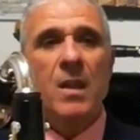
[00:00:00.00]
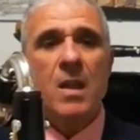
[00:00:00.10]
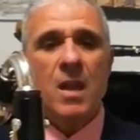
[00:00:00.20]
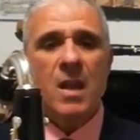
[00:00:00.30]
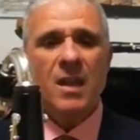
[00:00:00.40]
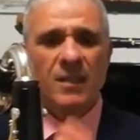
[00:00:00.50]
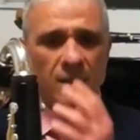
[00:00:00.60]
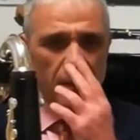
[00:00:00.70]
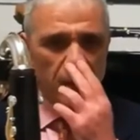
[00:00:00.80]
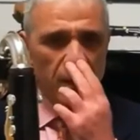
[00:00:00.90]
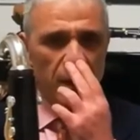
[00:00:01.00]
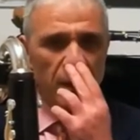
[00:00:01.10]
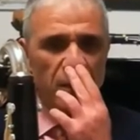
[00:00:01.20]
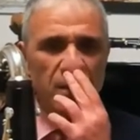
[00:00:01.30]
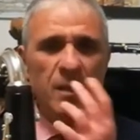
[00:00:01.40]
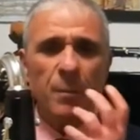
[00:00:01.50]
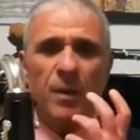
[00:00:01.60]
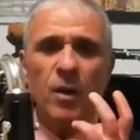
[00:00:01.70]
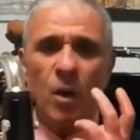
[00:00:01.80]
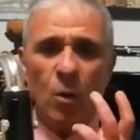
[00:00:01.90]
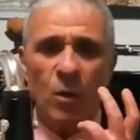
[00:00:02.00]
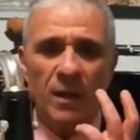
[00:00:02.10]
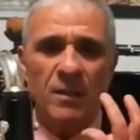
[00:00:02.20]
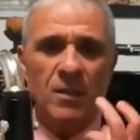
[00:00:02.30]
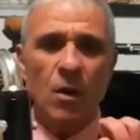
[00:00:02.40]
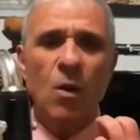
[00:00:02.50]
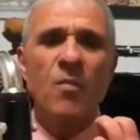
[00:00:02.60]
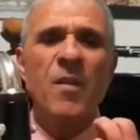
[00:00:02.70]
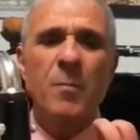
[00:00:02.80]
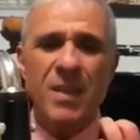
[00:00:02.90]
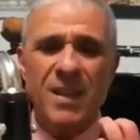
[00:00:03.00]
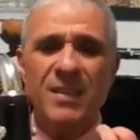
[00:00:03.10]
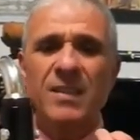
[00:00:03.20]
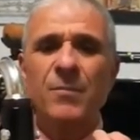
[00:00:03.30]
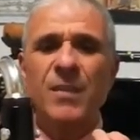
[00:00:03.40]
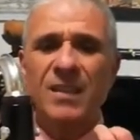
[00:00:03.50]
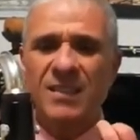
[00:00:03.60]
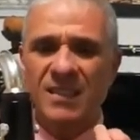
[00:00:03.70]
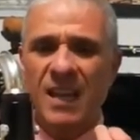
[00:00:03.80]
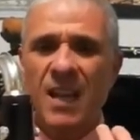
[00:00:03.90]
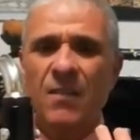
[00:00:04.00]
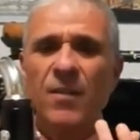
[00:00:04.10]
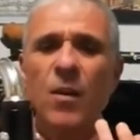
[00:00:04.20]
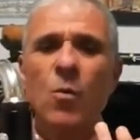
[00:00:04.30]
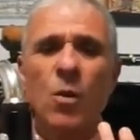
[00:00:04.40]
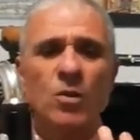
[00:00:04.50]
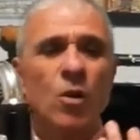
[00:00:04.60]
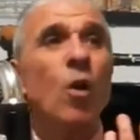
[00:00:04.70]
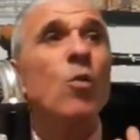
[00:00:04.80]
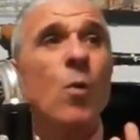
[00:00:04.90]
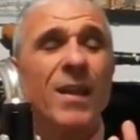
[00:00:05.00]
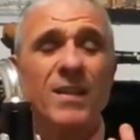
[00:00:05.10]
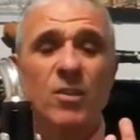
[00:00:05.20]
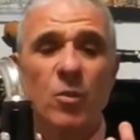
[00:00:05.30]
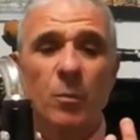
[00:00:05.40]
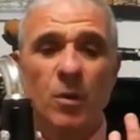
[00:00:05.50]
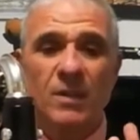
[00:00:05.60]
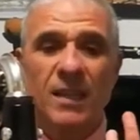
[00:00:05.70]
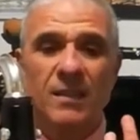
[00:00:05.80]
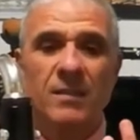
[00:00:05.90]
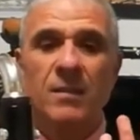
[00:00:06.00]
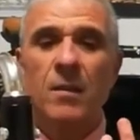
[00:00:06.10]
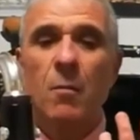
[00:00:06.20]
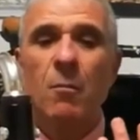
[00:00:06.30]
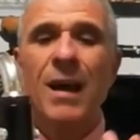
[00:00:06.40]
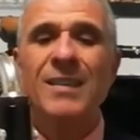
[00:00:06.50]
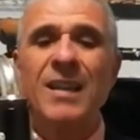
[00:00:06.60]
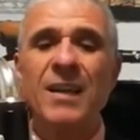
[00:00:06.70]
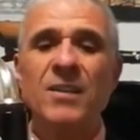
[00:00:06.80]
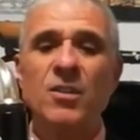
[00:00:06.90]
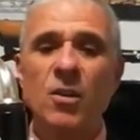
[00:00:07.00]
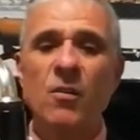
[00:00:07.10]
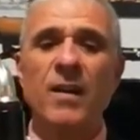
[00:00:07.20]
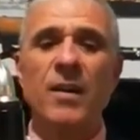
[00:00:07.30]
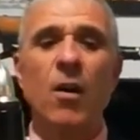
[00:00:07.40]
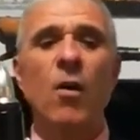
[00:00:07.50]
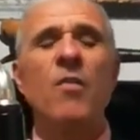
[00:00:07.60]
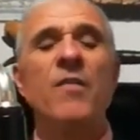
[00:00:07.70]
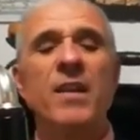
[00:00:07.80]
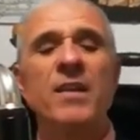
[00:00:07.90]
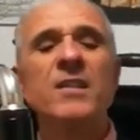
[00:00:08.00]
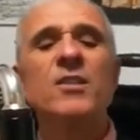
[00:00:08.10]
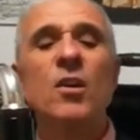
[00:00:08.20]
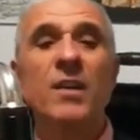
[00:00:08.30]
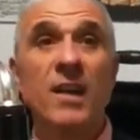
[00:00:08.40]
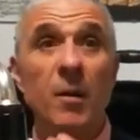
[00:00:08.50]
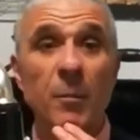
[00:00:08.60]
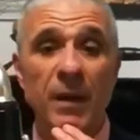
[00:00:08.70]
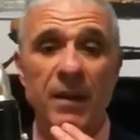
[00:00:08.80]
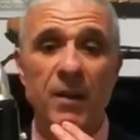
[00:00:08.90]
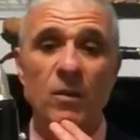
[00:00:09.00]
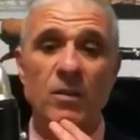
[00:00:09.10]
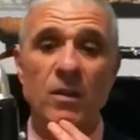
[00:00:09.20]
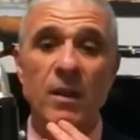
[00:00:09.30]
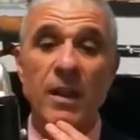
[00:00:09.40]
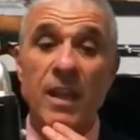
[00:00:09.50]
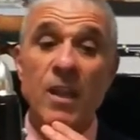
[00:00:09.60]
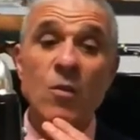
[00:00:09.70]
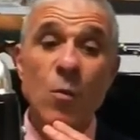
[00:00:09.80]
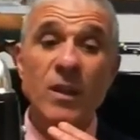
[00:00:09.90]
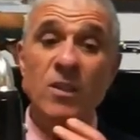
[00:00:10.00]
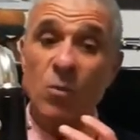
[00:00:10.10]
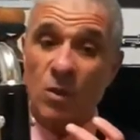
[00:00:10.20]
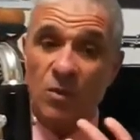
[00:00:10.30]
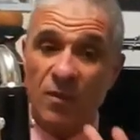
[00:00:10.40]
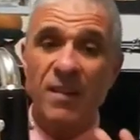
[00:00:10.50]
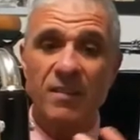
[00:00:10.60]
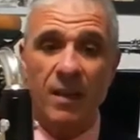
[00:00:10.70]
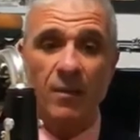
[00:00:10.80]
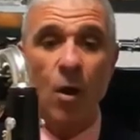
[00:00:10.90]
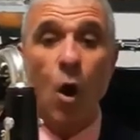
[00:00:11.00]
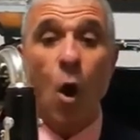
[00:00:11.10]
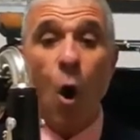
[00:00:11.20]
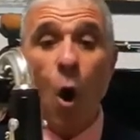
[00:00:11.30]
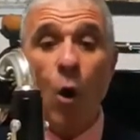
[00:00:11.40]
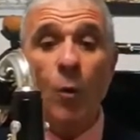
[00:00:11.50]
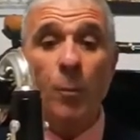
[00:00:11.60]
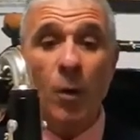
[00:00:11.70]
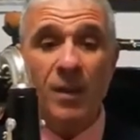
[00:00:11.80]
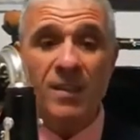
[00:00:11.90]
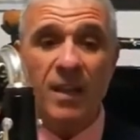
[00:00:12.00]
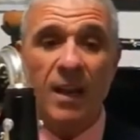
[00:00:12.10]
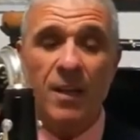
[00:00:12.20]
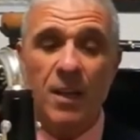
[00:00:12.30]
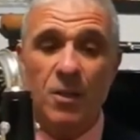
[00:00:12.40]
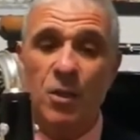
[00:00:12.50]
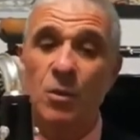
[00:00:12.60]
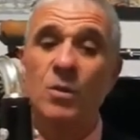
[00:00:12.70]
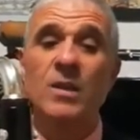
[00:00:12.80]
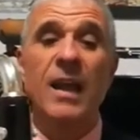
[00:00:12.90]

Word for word: His deep knowledge of the piece itself was always supported by a survey of the historical period in which it was written, or political issues,